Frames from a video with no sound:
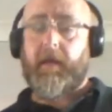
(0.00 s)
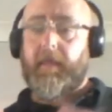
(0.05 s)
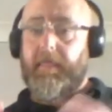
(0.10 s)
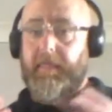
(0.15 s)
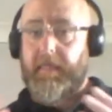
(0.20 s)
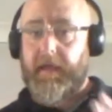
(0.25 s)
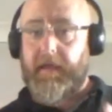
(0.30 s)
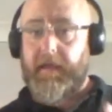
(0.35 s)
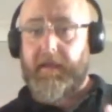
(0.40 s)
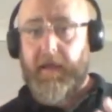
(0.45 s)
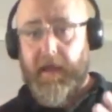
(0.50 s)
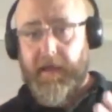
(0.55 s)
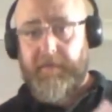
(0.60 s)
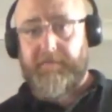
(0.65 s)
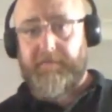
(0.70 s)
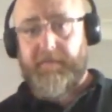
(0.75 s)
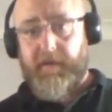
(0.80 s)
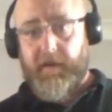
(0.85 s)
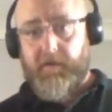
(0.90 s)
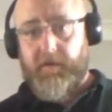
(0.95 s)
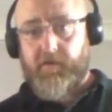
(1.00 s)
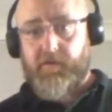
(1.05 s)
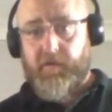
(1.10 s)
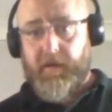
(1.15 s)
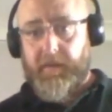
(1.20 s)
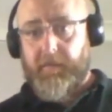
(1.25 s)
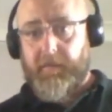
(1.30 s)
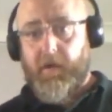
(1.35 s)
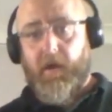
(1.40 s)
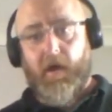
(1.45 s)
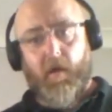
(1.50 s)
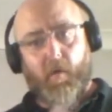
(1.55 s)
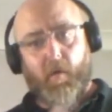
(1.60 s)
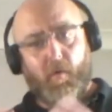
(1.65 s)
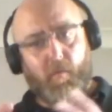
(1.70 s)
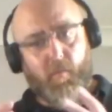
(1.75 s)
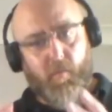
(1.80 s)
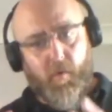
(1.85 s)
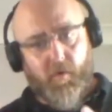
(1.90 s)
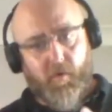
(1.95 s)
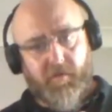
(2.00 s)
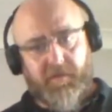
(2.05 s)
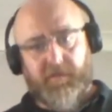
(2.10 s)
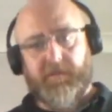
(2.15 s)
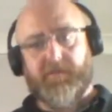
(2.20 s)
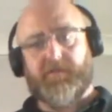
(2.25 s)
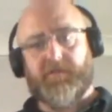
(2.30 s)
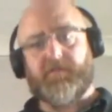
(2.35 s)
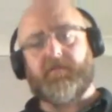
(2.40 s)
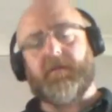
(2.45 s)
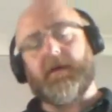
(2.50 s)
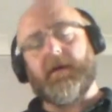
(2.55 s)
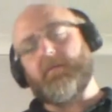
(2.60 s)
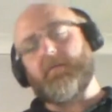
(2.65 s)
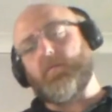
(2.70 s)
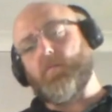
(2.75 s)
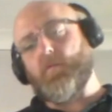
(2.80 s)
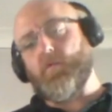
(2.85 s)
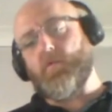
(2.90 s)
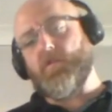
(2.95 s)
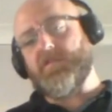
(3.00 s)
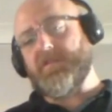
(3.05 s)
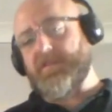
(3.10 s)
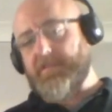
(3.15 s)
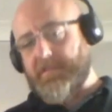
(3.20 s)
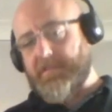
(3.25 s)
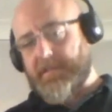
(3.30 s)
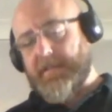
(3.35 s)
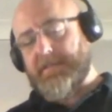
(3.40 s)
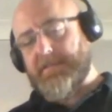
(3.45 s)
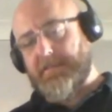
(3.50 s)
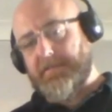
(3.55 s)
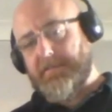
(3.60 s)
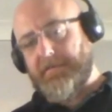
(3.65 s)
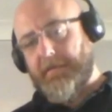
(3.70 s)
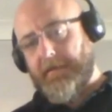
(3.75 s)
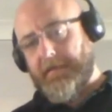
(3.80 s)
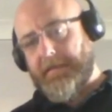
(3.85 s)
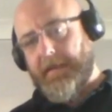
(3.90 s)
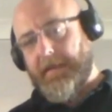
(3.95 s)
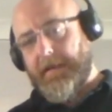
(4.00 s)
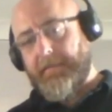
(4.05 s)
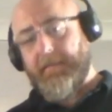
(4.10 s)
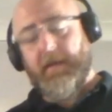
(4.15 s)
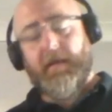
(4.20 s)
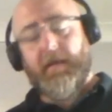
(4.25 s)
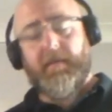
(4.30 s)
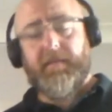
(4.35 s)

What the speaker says: then a HEPVO trap or waterless trap would satisfy that.